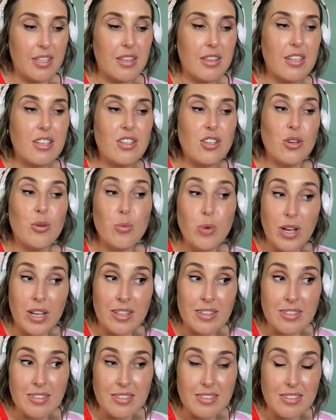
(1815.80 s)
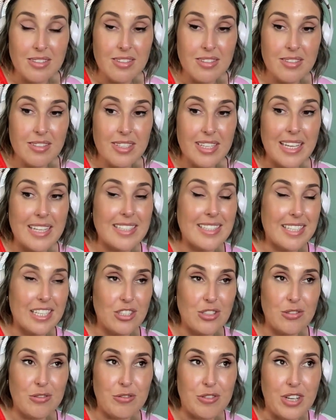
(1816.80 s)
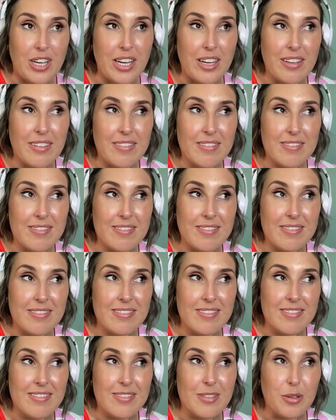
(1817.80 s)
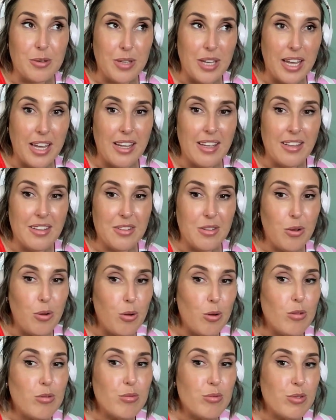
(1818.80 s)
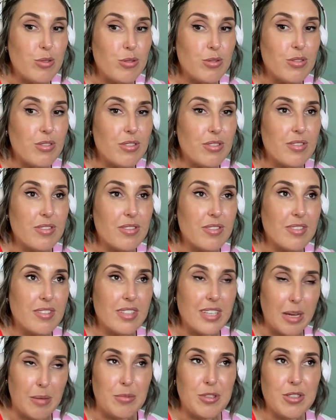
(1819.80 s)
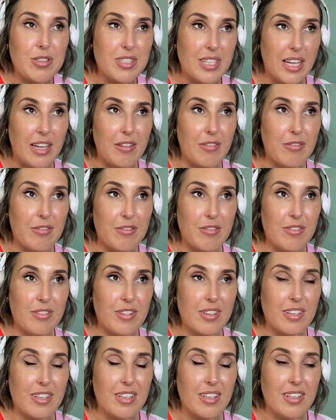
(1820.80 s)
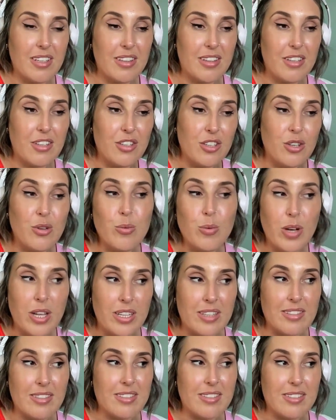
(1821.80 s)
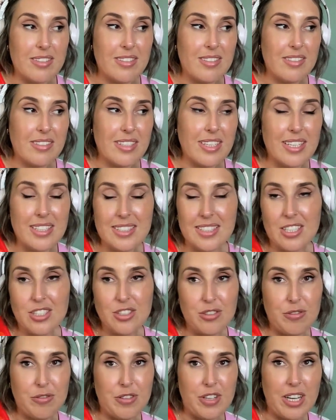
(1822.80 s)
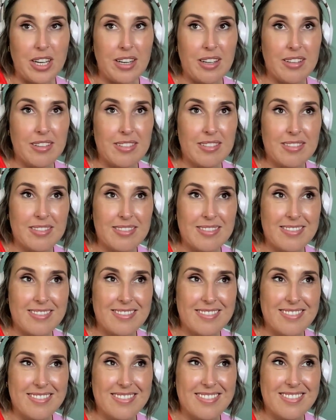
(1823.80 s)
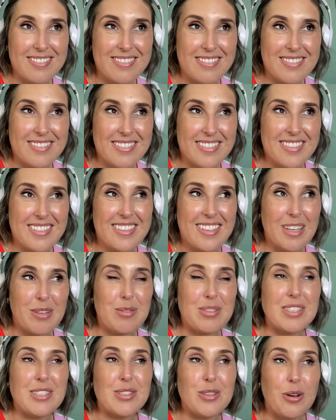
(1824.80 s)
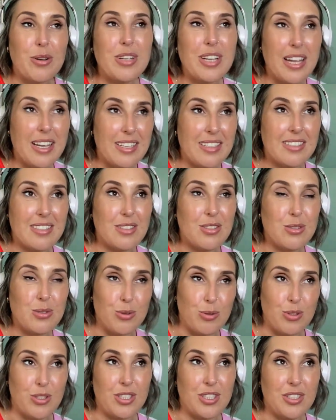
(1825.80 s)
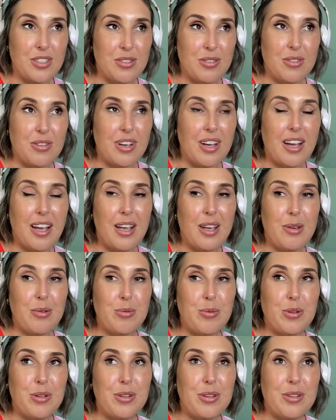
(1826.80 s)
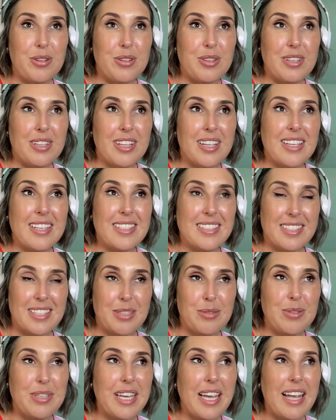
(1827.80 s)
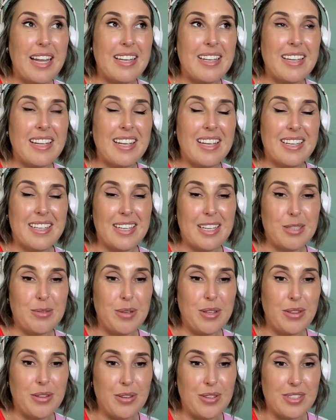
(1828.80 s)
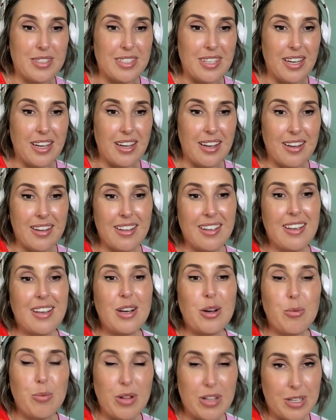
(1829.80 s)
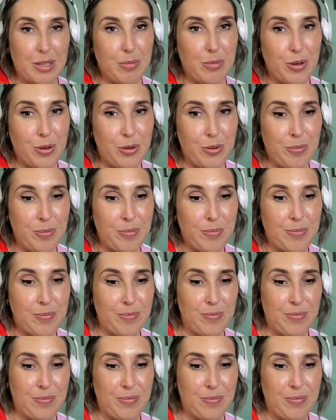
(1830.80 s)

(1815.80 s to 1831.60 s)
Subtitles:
The new ones can set you free. Okay, the old rules kept you safe. The new ones can set you free. It was so nice to talk to you. I will see you again next week, Thursday. Welcome home.